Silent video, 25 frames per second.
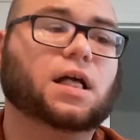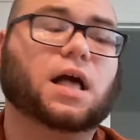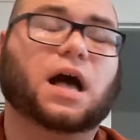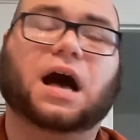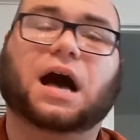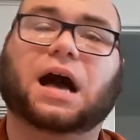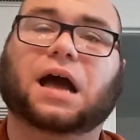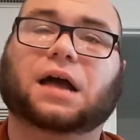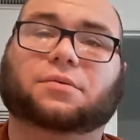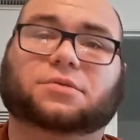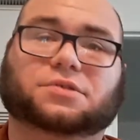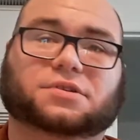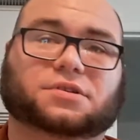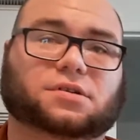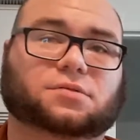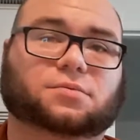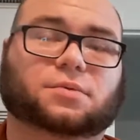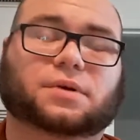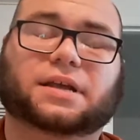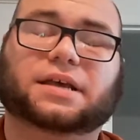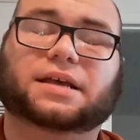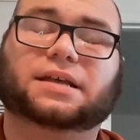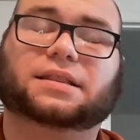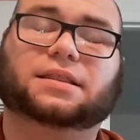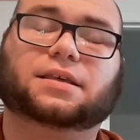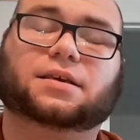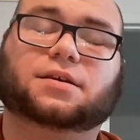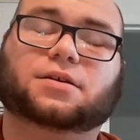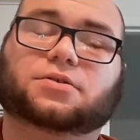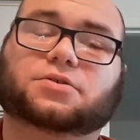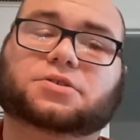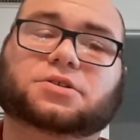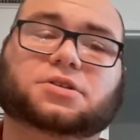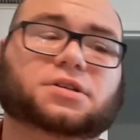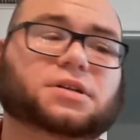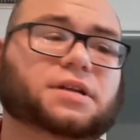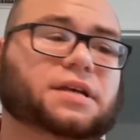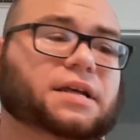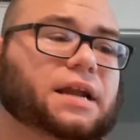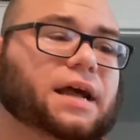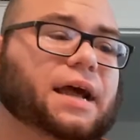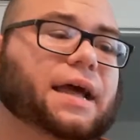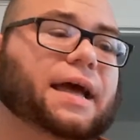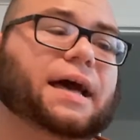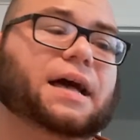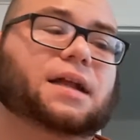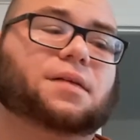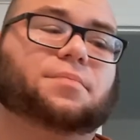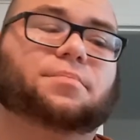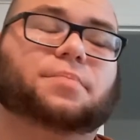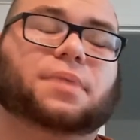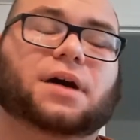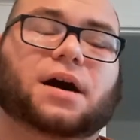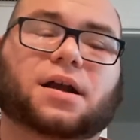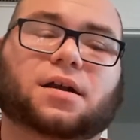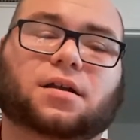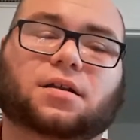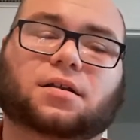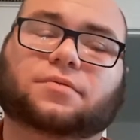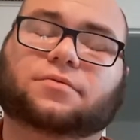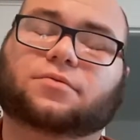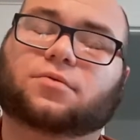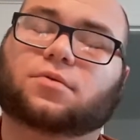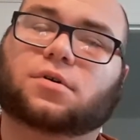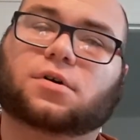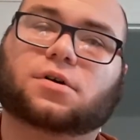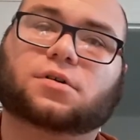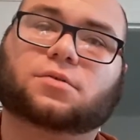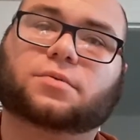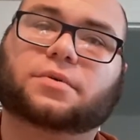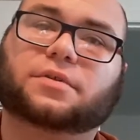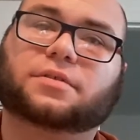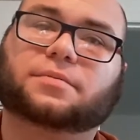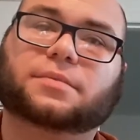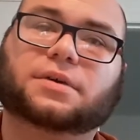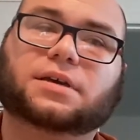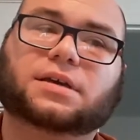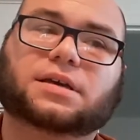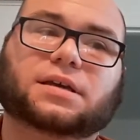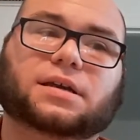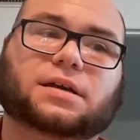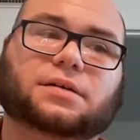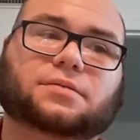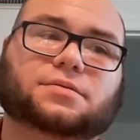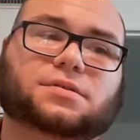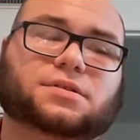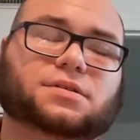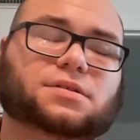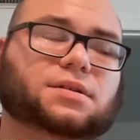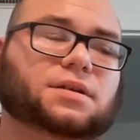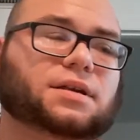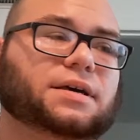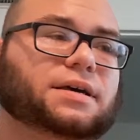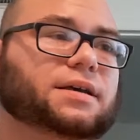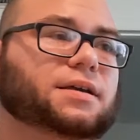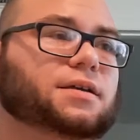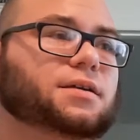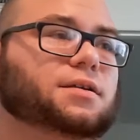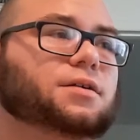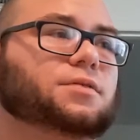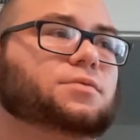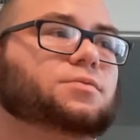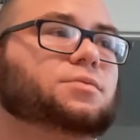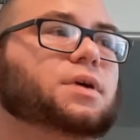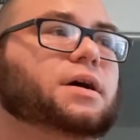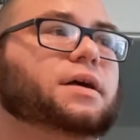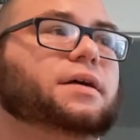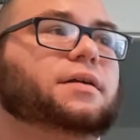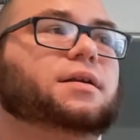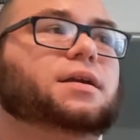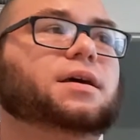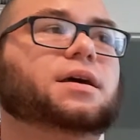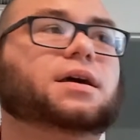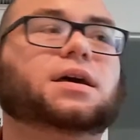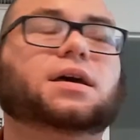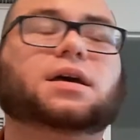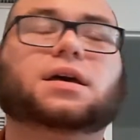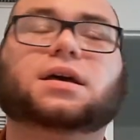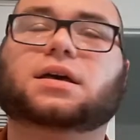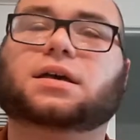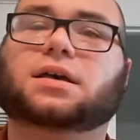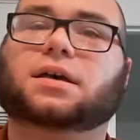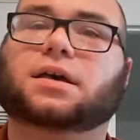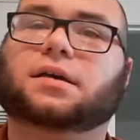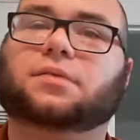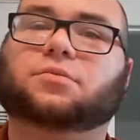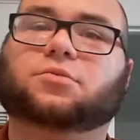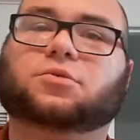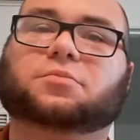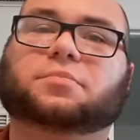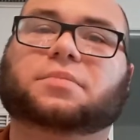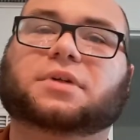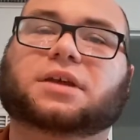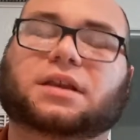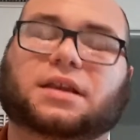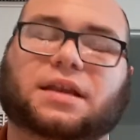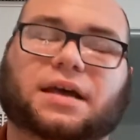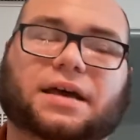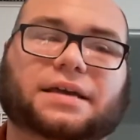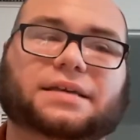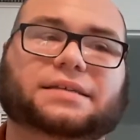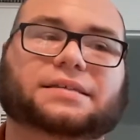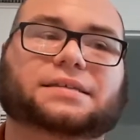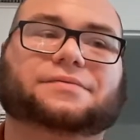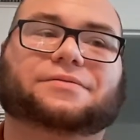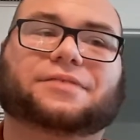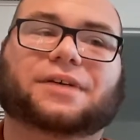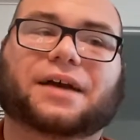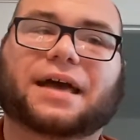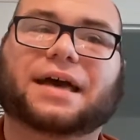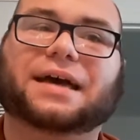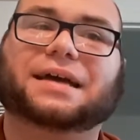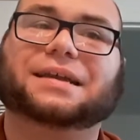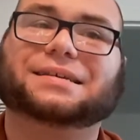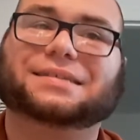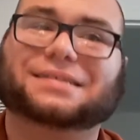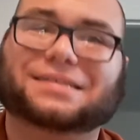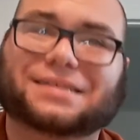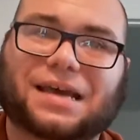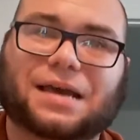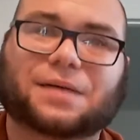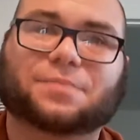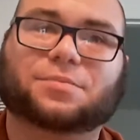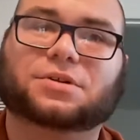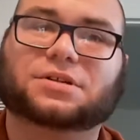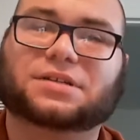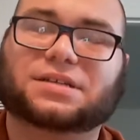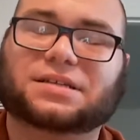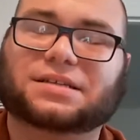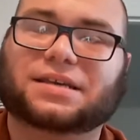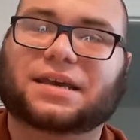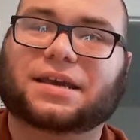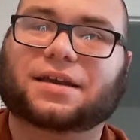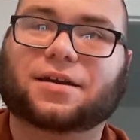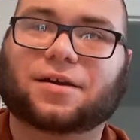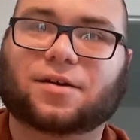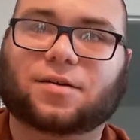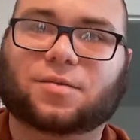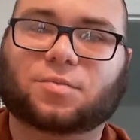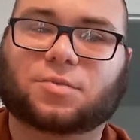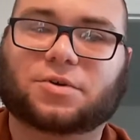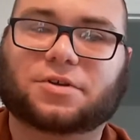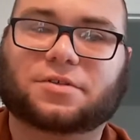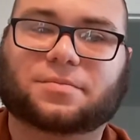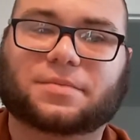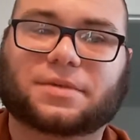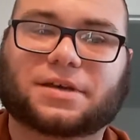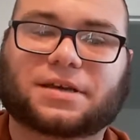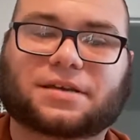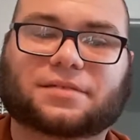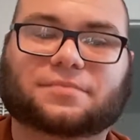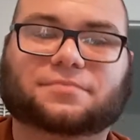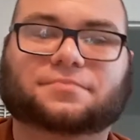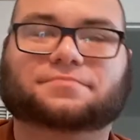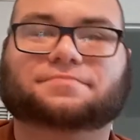I was already at the ocean and I had a bottle of water with me, and I was like, you know what? It would be nice if I had a sample to take home with me.